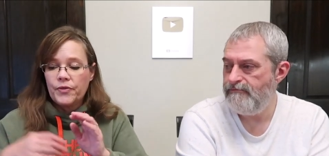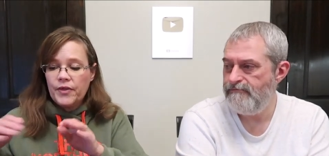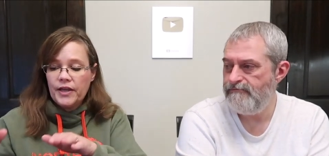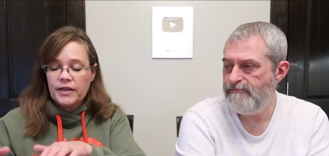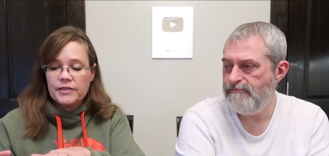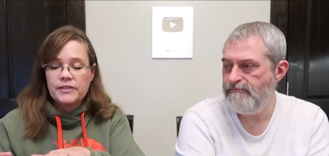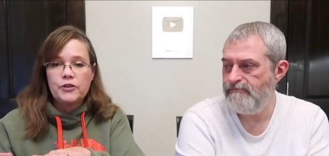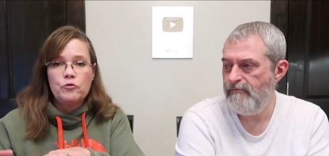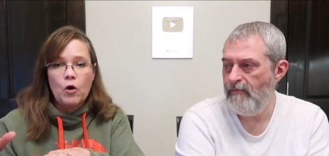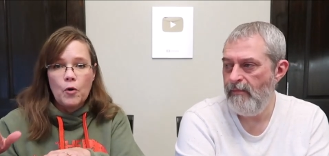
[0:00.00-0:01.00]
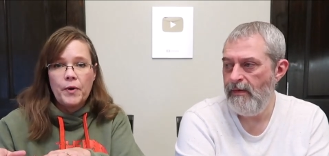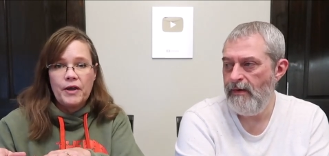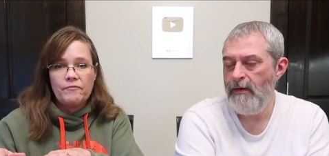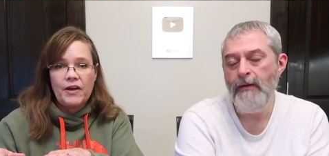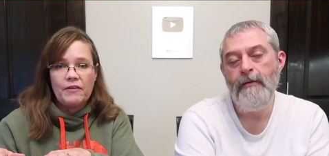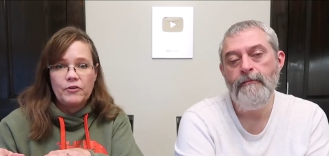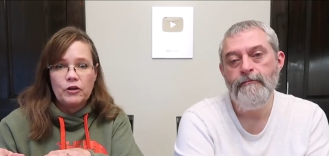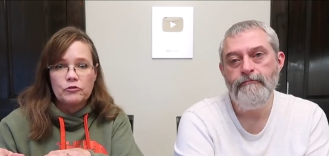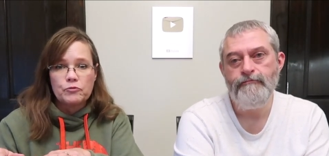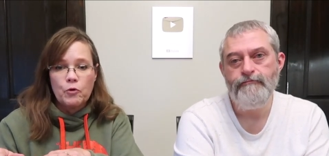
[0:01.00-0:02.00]
Speaker 1: with this you are paying five
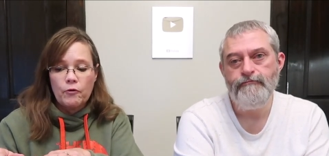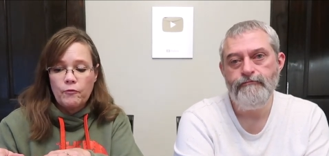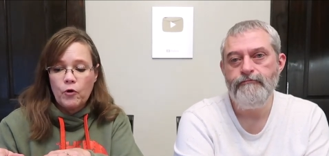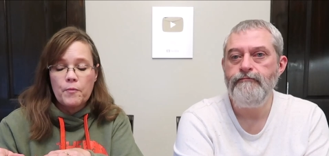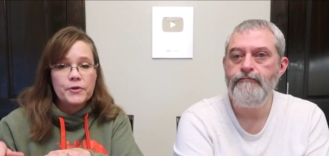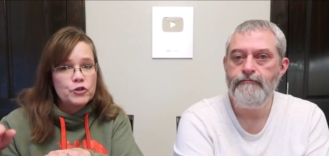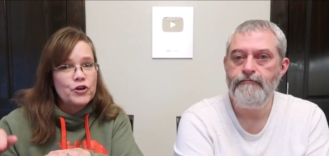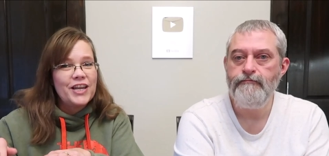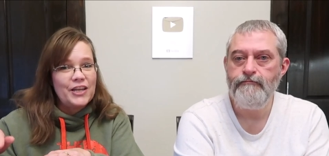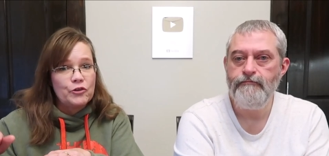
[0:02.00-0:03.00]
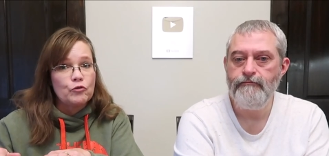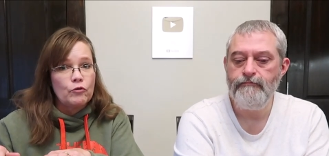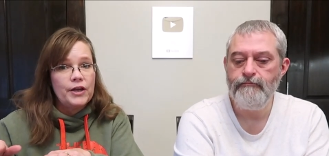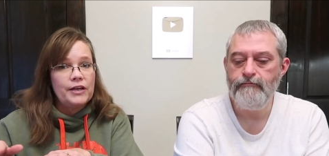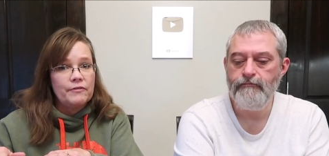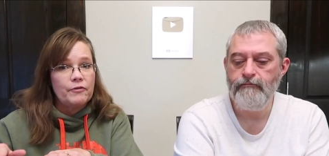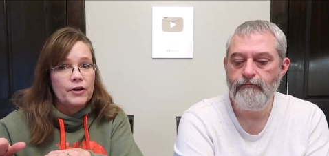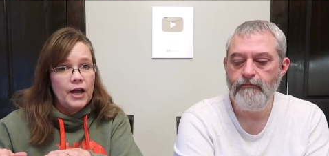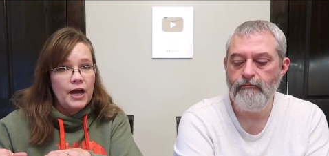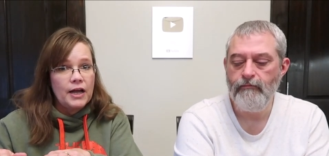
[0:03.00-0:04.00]
dollars more for it but you're getting three different
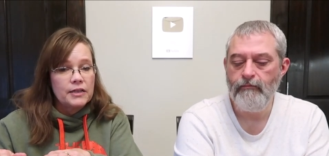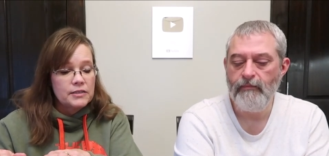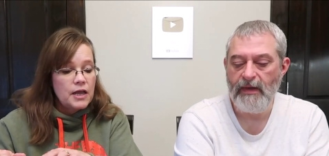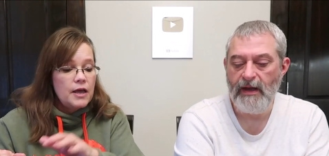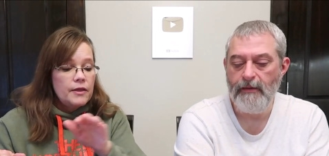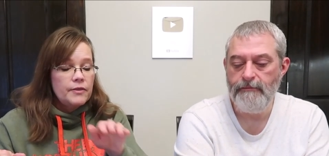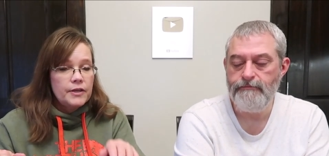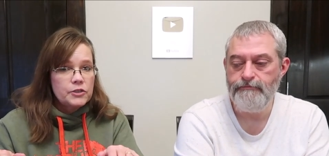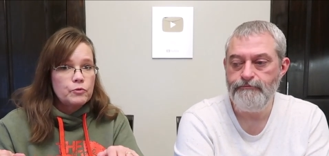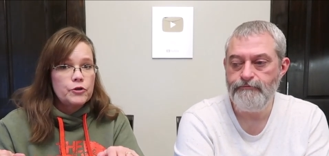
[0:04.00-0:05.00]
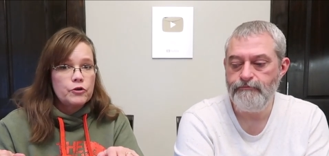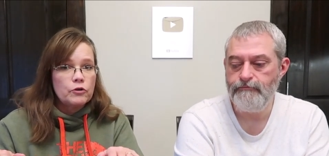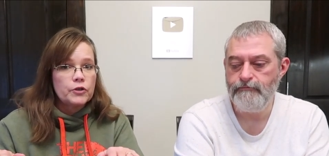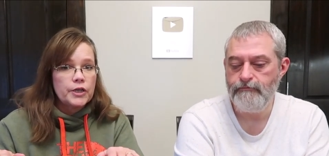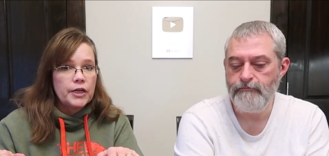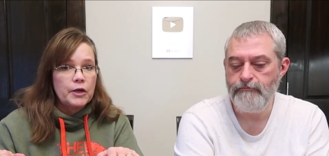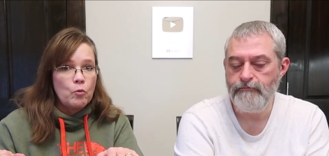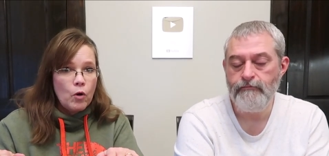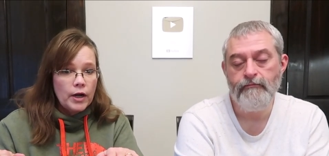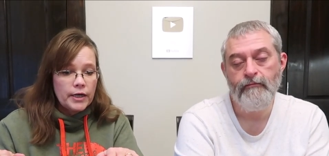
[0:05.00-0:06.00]
kinds yeah. this one you're only getting
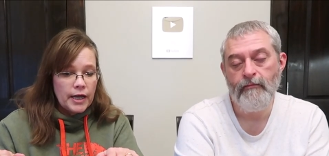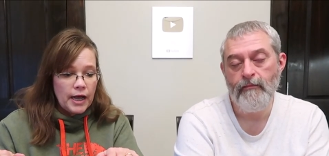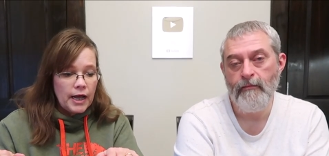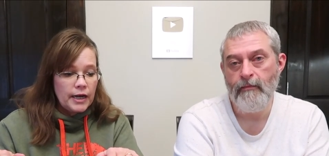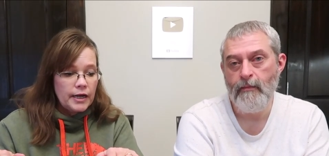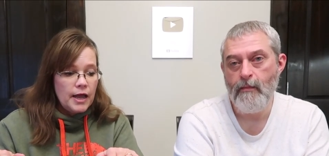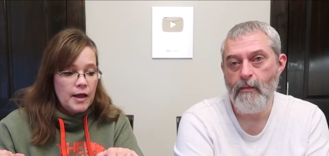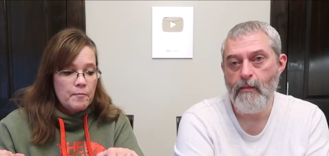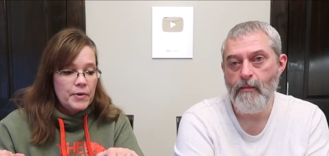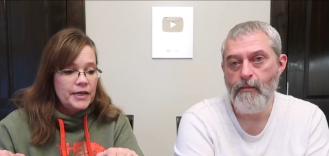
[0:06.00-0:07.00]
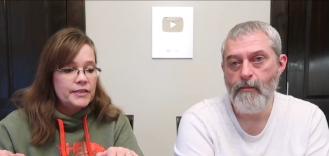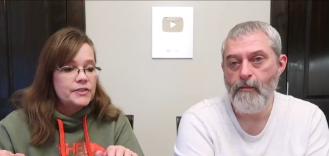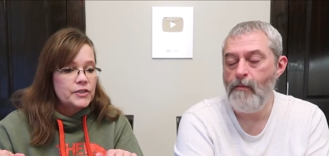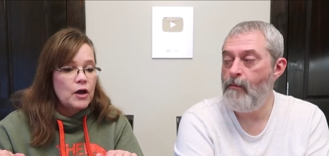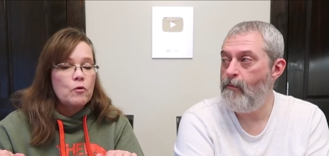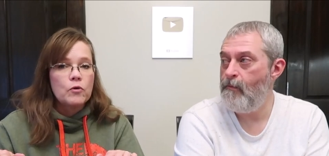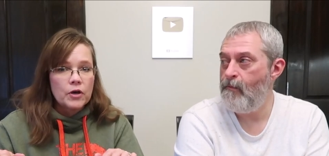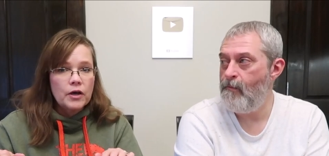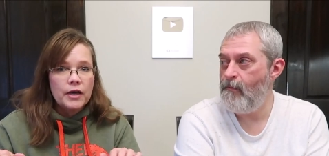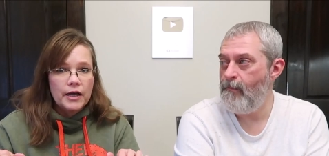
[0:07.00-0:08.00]
one kind but it's so
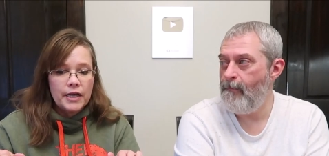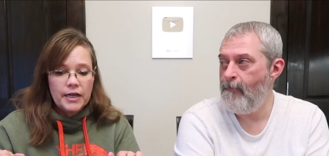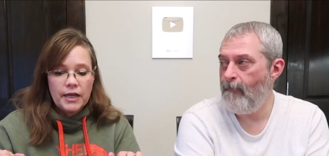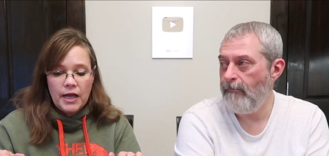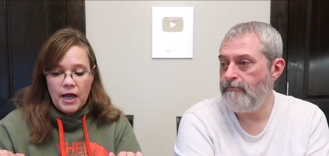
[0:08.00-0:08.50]
good